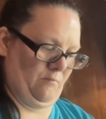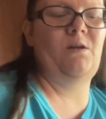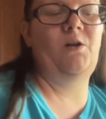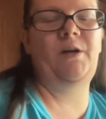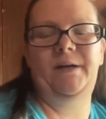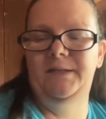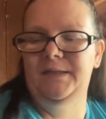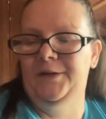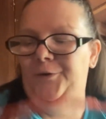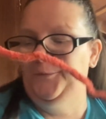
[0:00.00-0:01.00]
Alright,
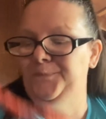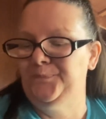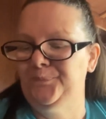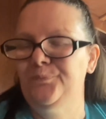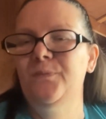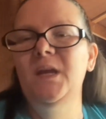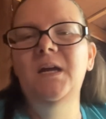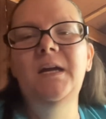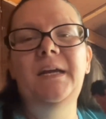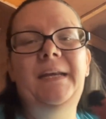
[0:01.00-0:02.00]
so
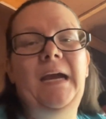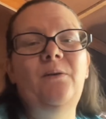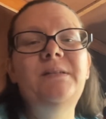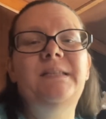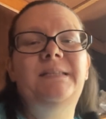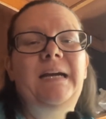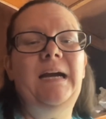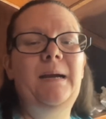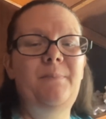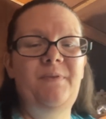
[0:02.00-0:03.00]
now is the
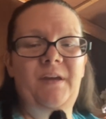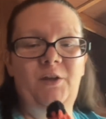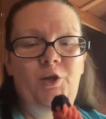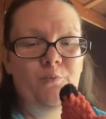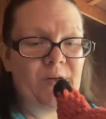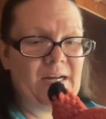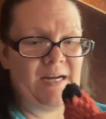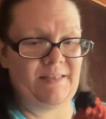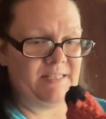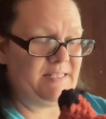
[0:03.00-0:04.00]
time that you would
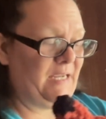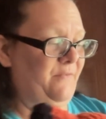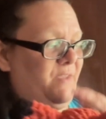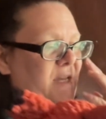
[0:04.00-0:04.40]
add the safety